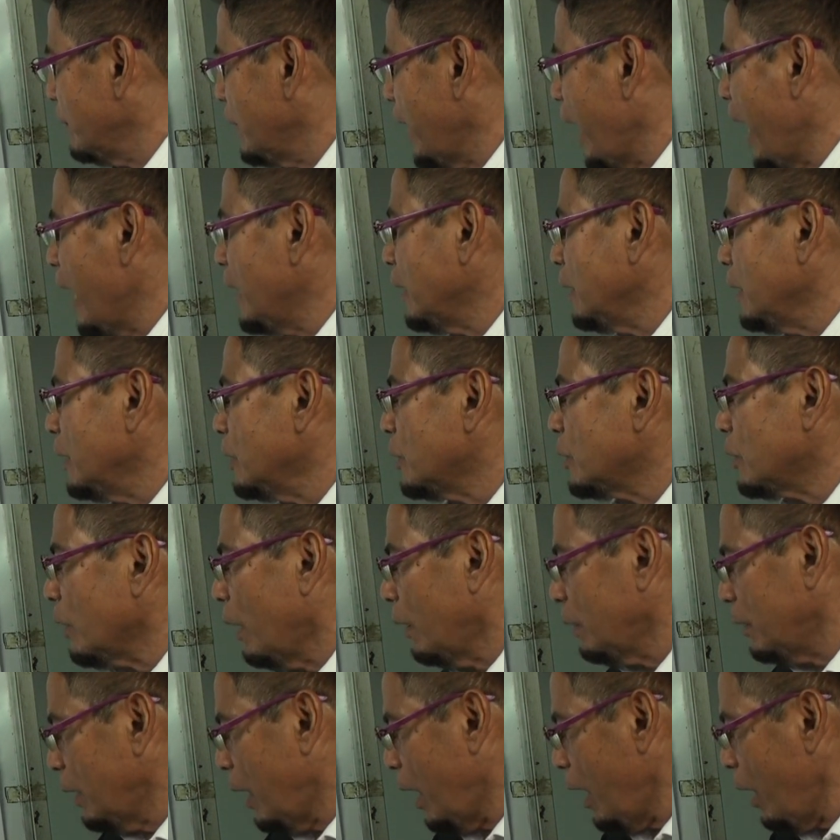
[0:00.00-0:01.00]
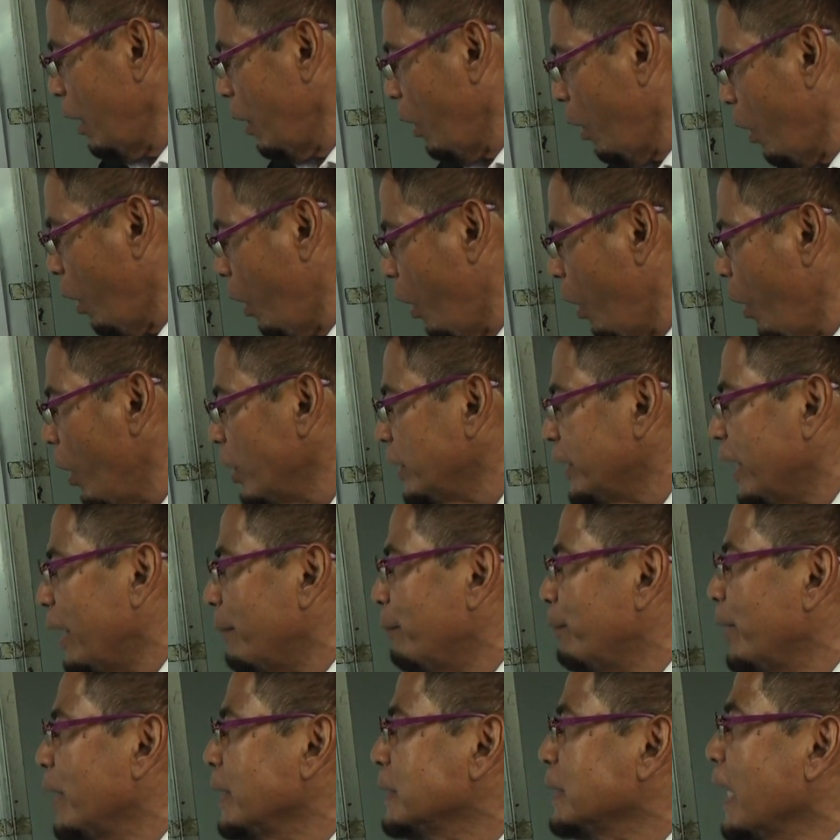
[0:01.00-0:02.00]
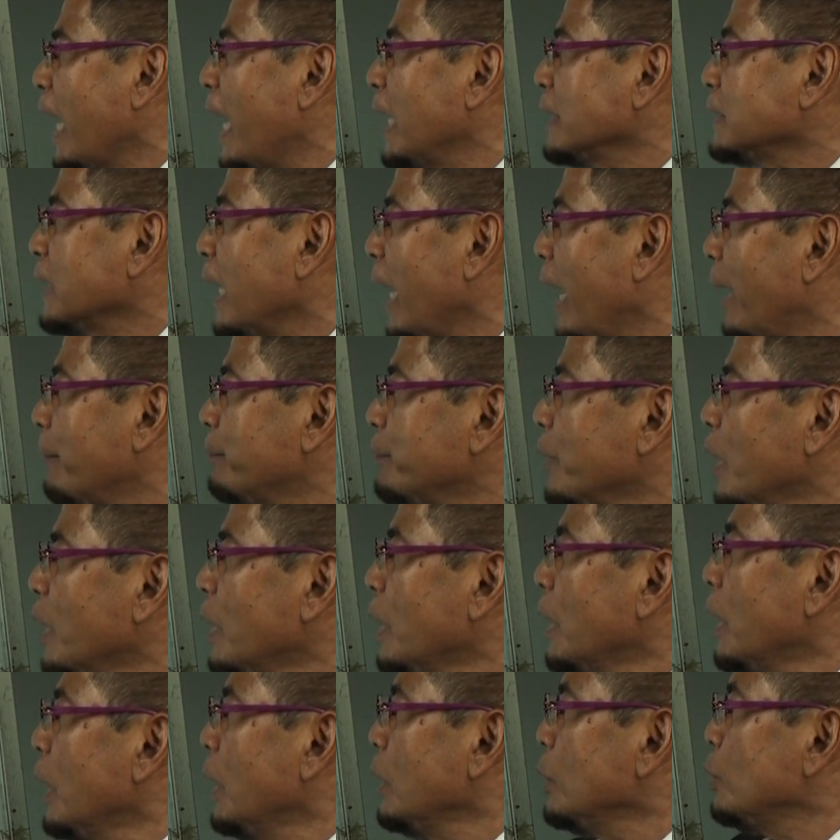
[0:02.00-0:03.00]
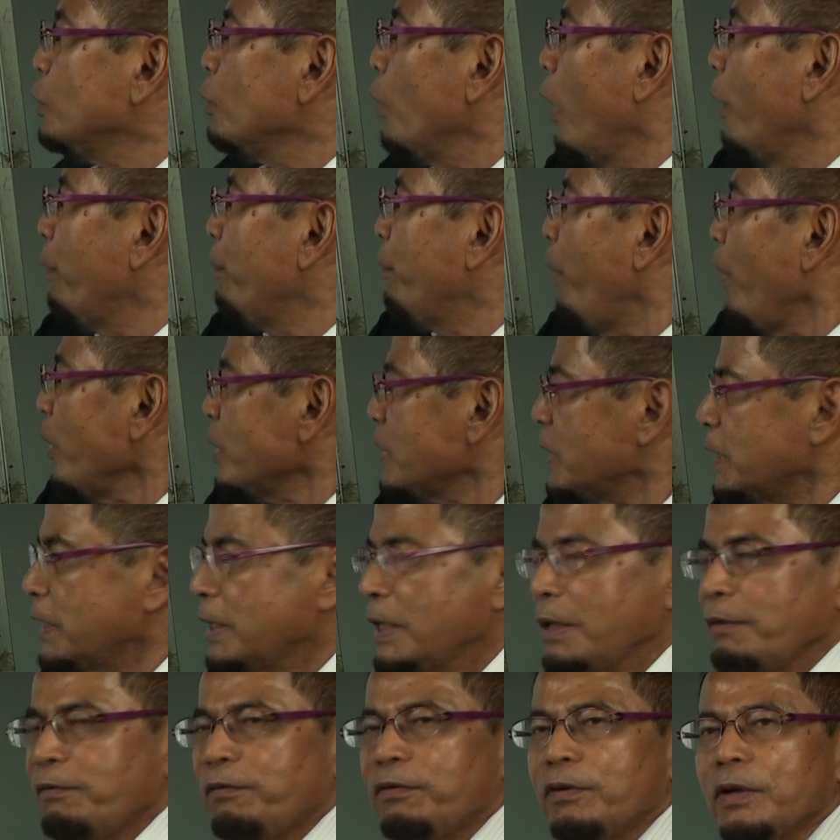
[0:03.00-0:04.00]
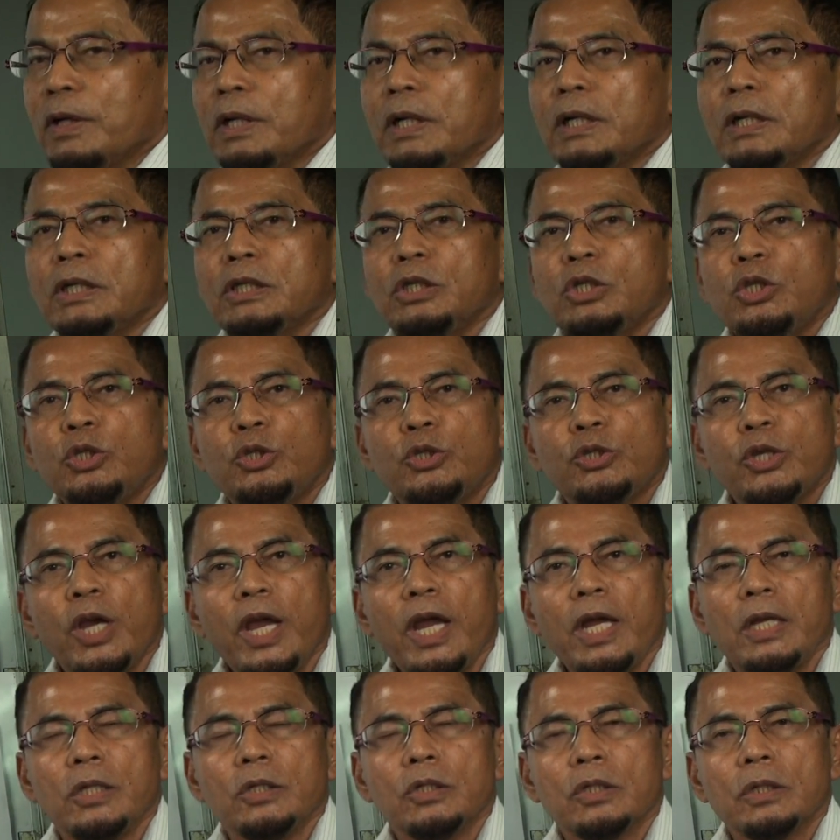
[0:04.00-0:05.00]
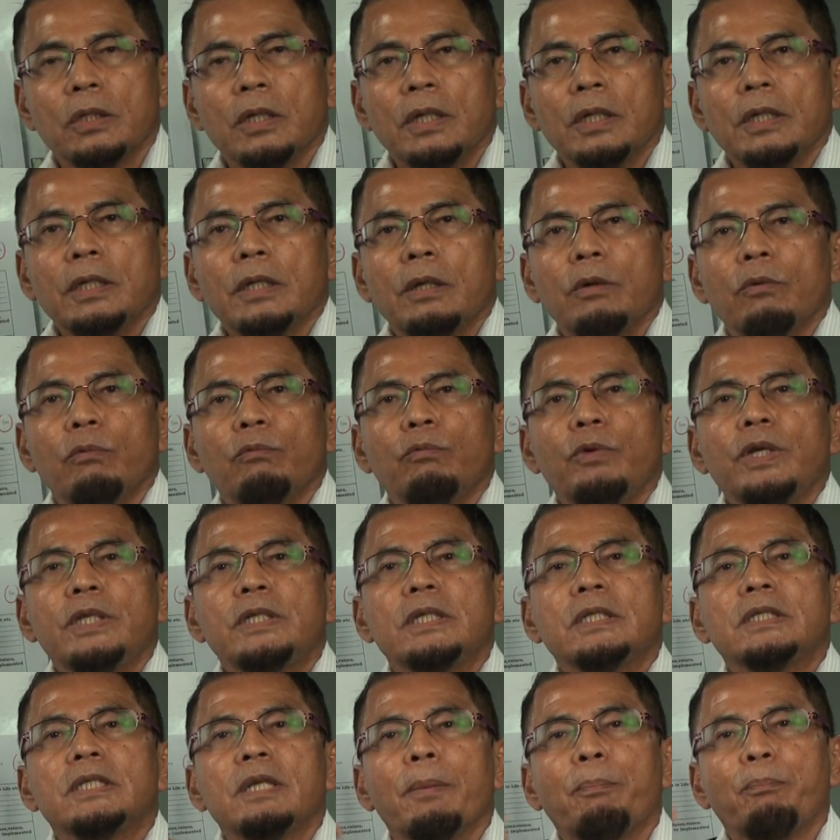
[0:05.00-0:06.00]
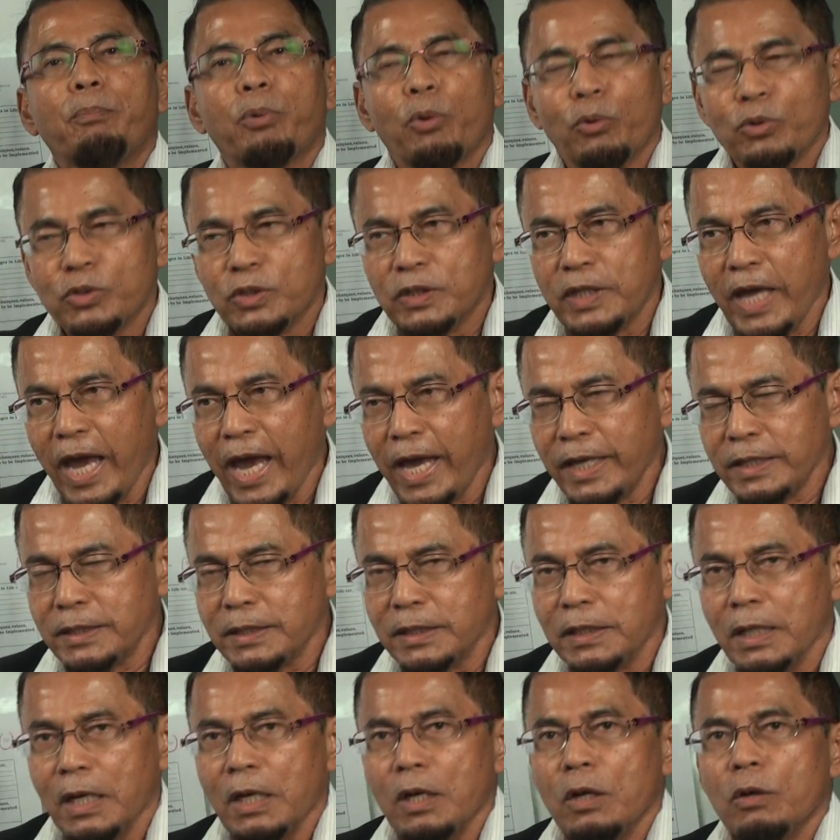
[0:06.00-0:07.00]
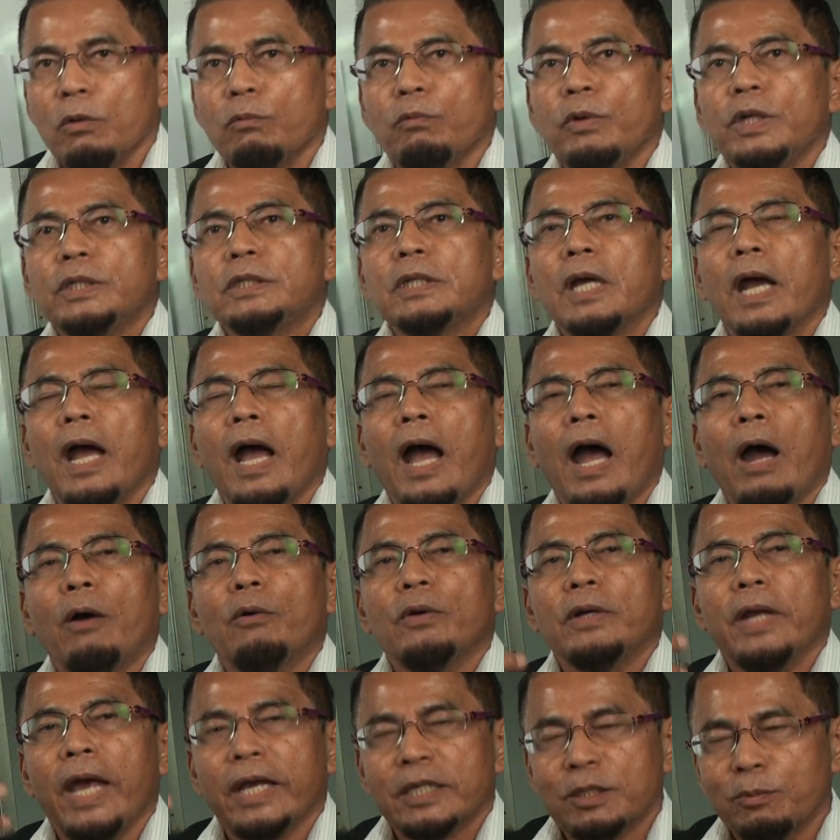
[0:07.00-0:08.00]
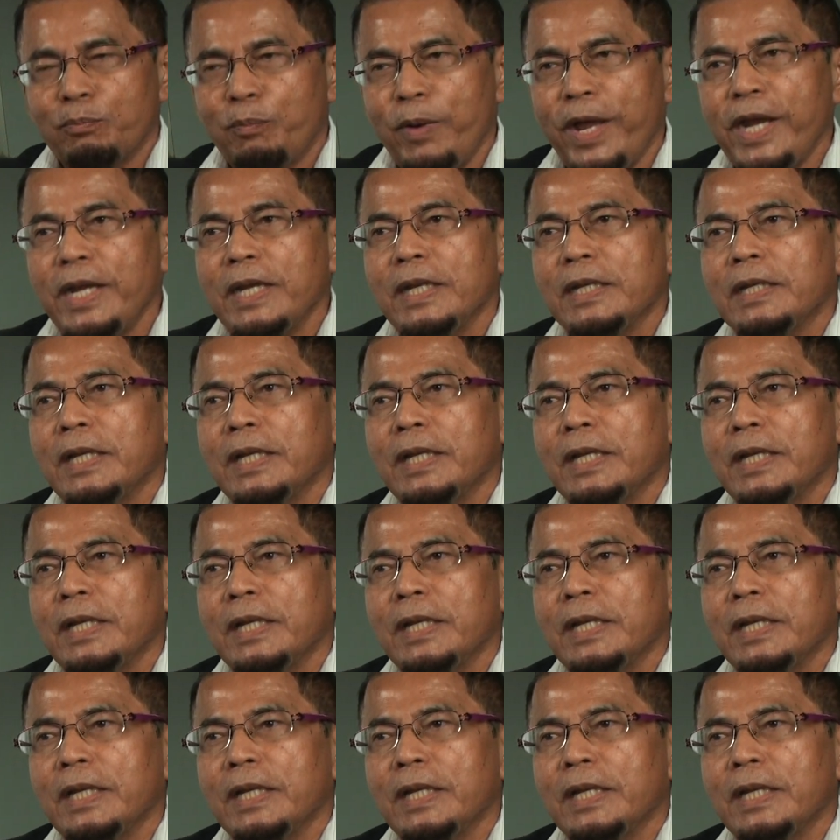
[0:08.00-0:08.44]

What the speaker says: and inshallah all that brings us up to a positive change, which is a process which I will explain in